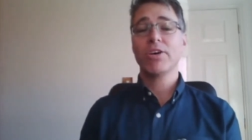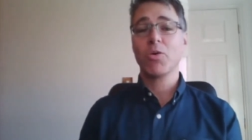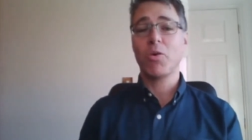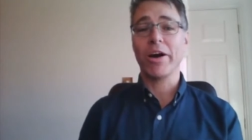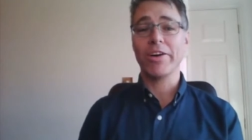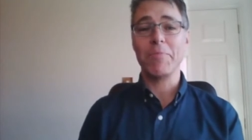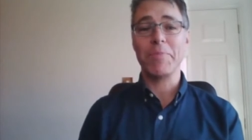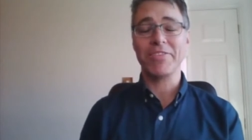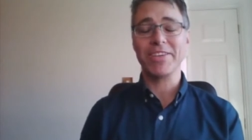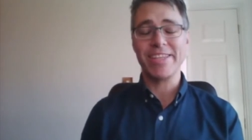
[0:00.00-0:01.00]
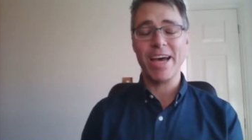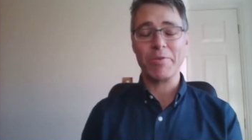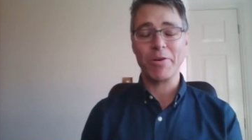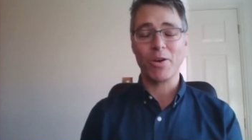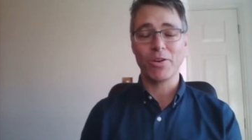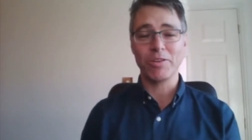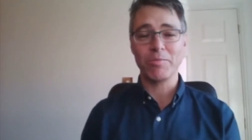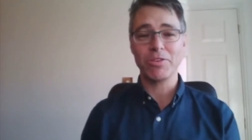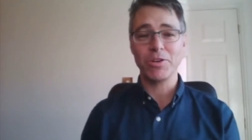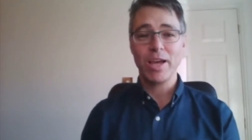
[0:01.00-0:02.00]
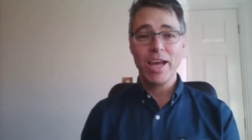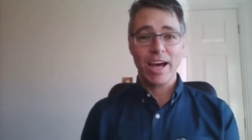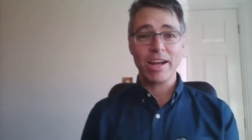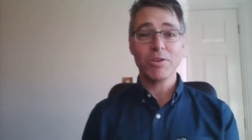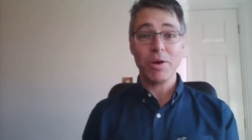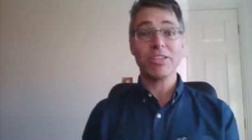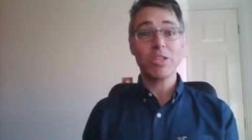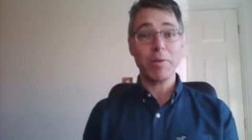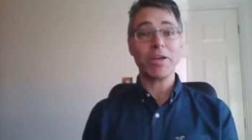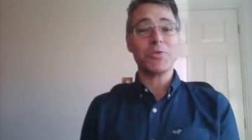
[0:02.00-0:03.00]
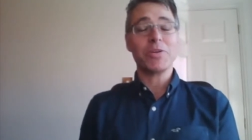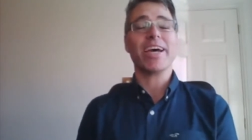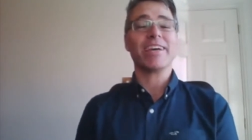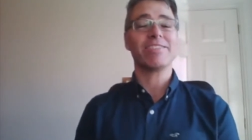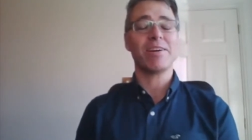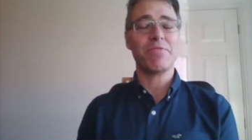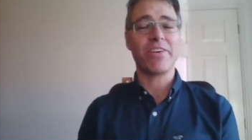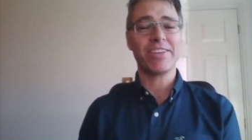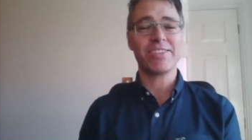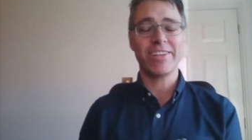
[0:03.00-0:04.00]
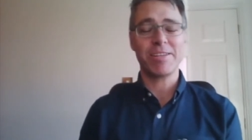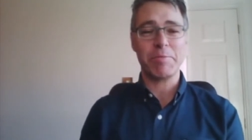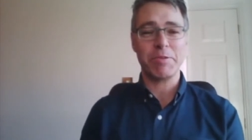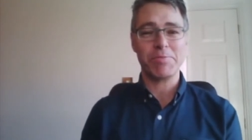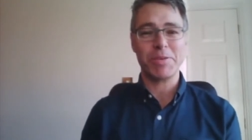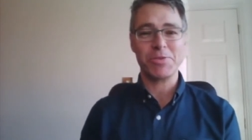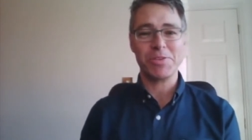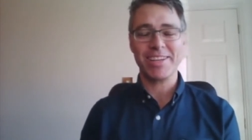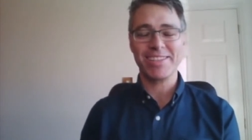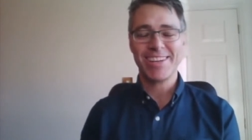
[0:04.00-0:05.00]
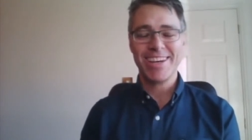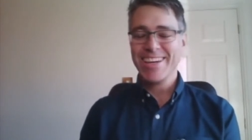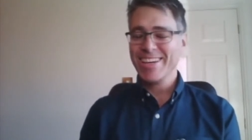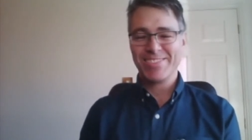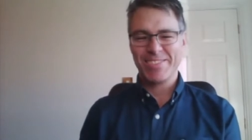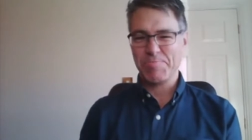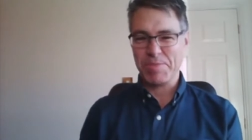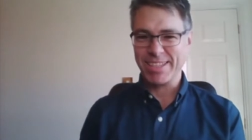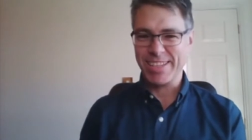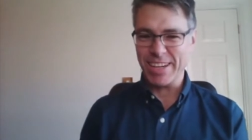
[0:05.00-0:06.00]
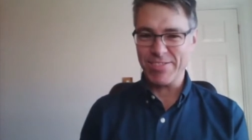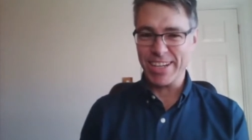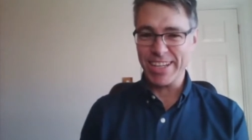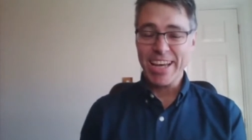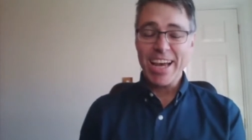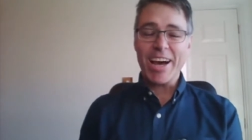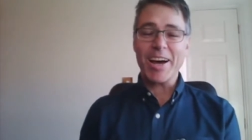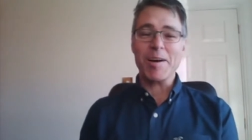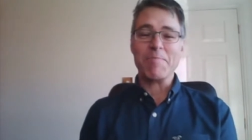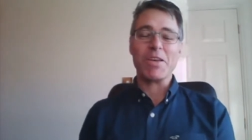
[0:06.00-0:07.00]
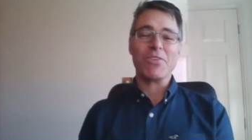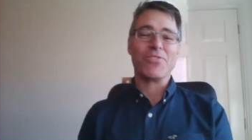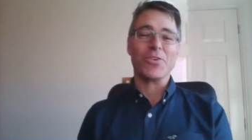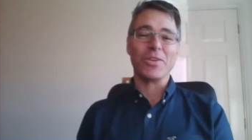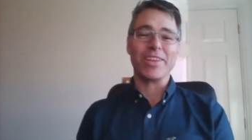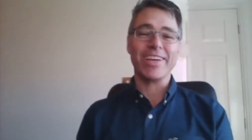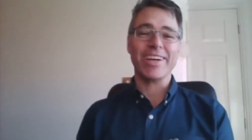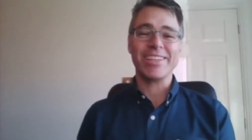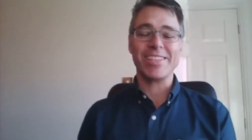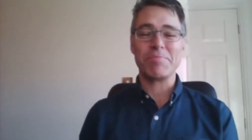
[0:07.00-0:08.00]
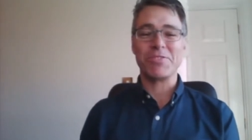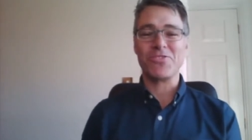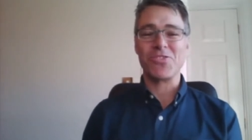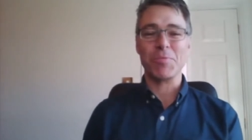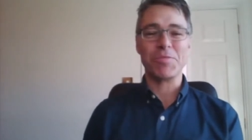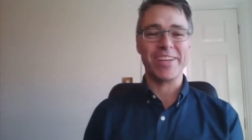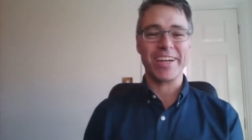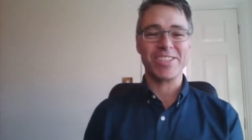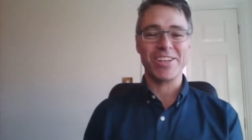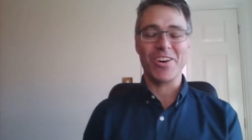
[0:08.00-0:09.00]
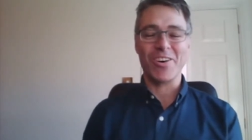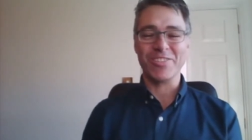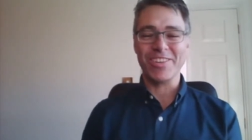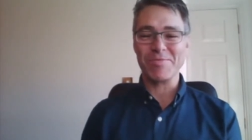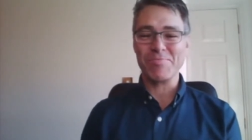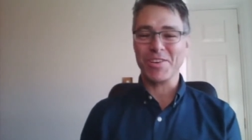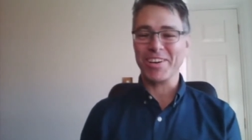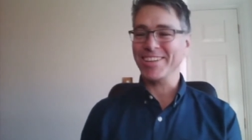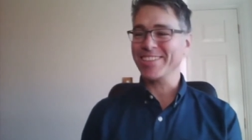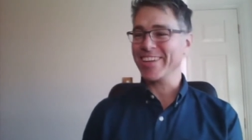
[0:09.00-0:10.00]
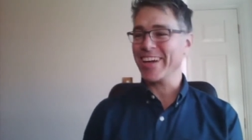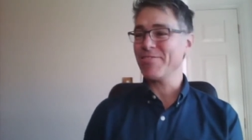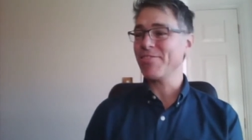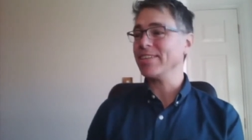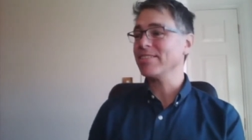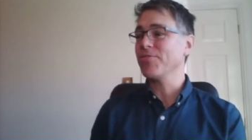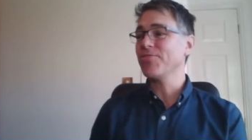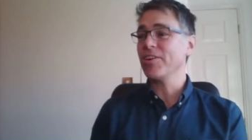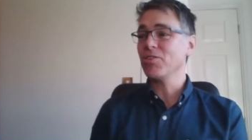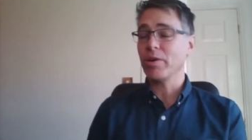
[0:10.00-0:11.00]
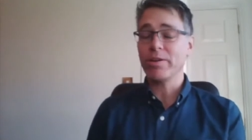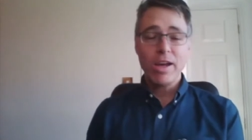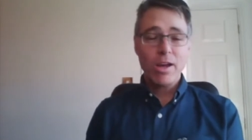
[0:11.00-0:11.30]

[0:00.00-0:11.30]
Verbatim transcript: require a bit of a demo. A lot of them do, and I do have a special guest. I'm very excited about my special guest. It's a bit silly, really, um, for the uh, dips and drops section of this podcast. Okay, right. So first one,